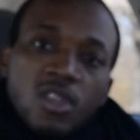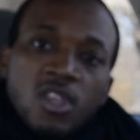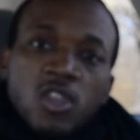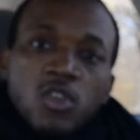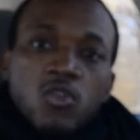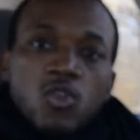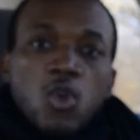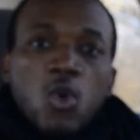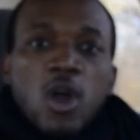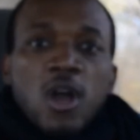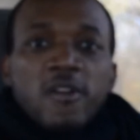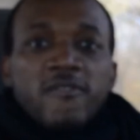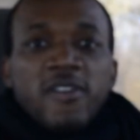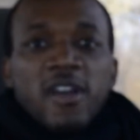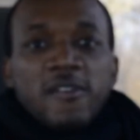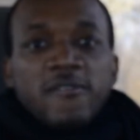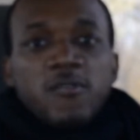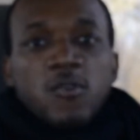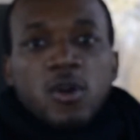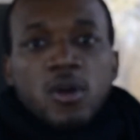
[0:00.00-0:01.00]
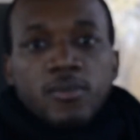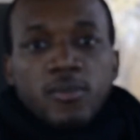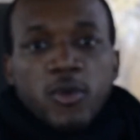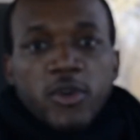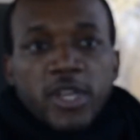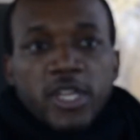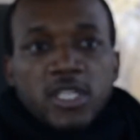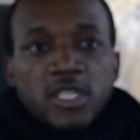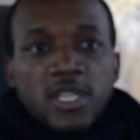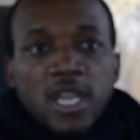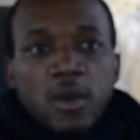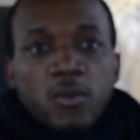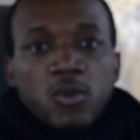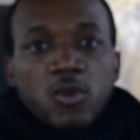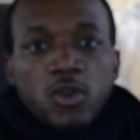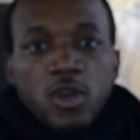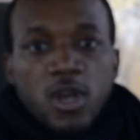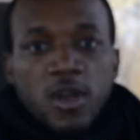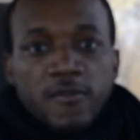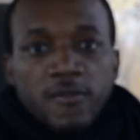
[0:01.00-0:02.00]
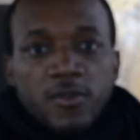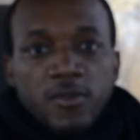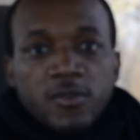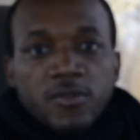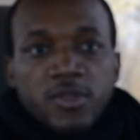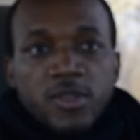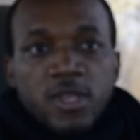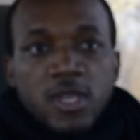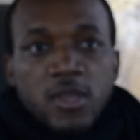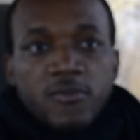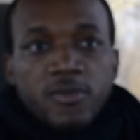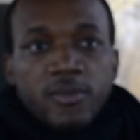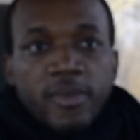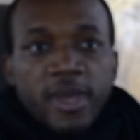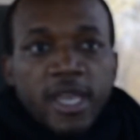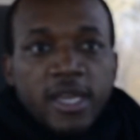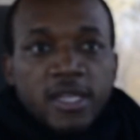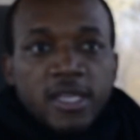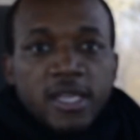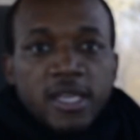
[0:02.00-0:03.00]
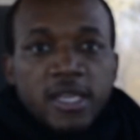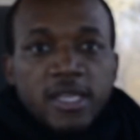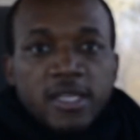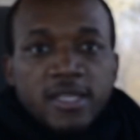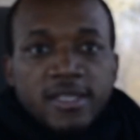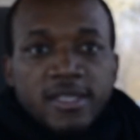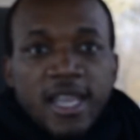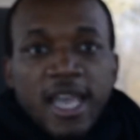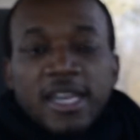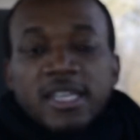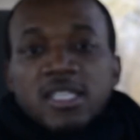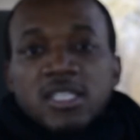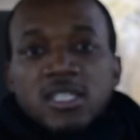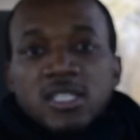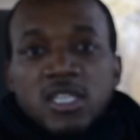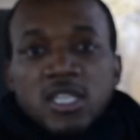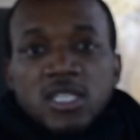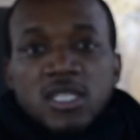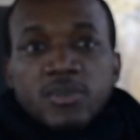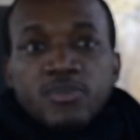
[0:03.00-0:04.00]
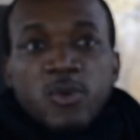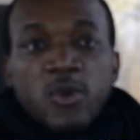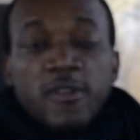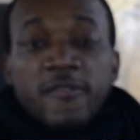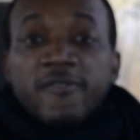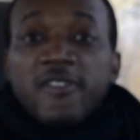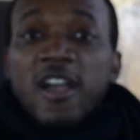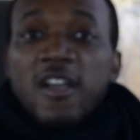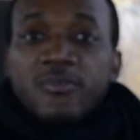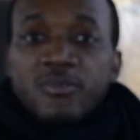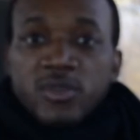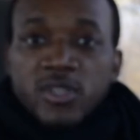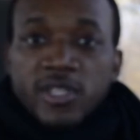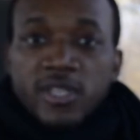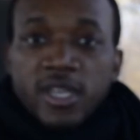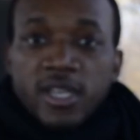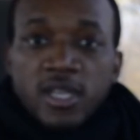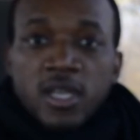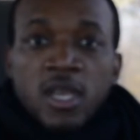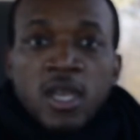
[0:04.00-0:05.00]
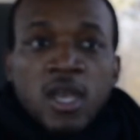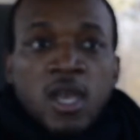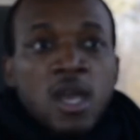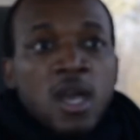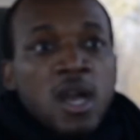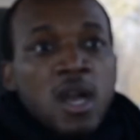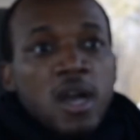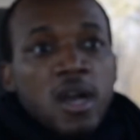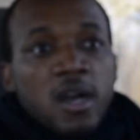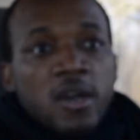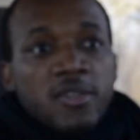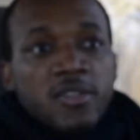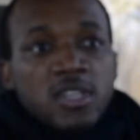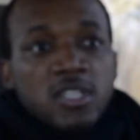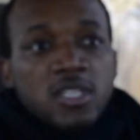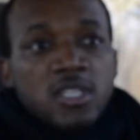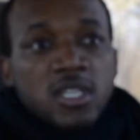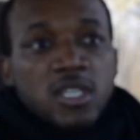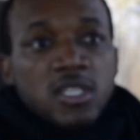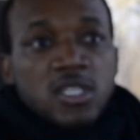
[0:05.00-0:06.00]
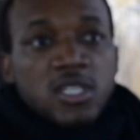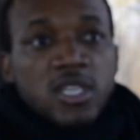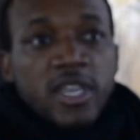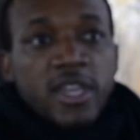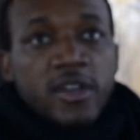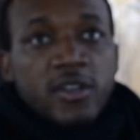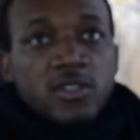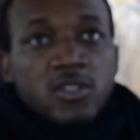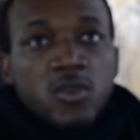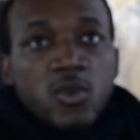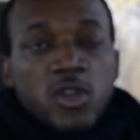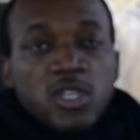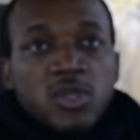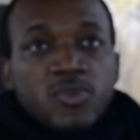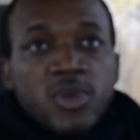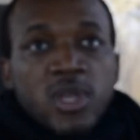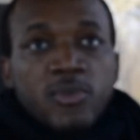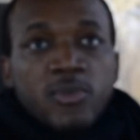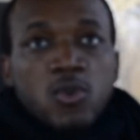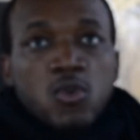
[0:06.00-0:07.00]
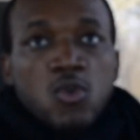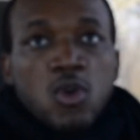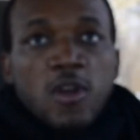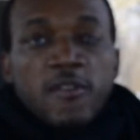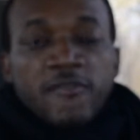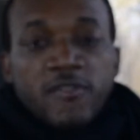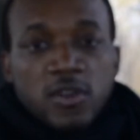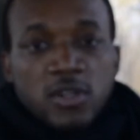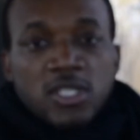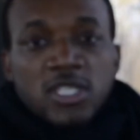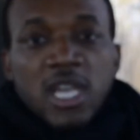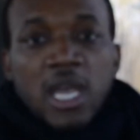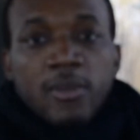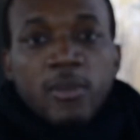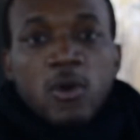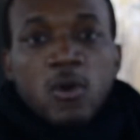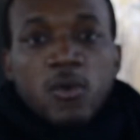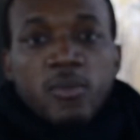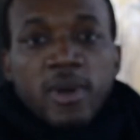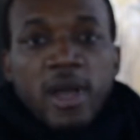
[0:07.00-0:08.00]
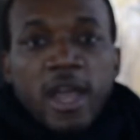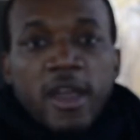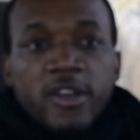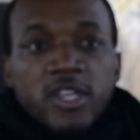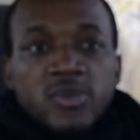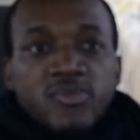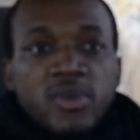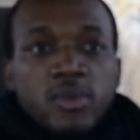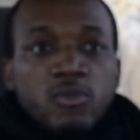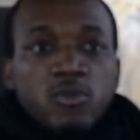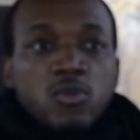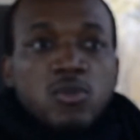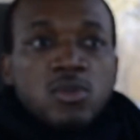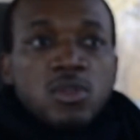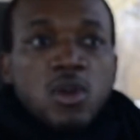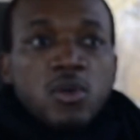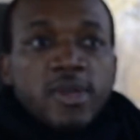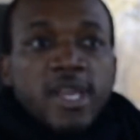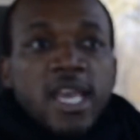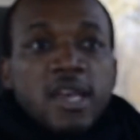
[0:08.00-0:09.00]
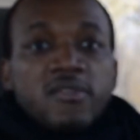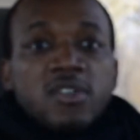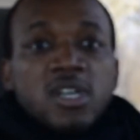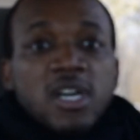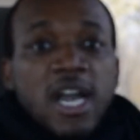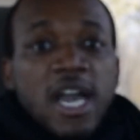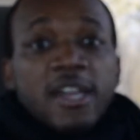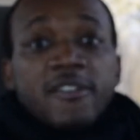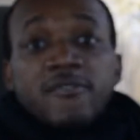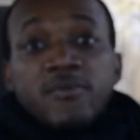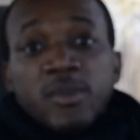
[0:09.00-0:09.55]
you can qualify for a mortgage that will cover the remaining 96.5%. This is geared towards people who are first-time home buyers, people who don't have a lot of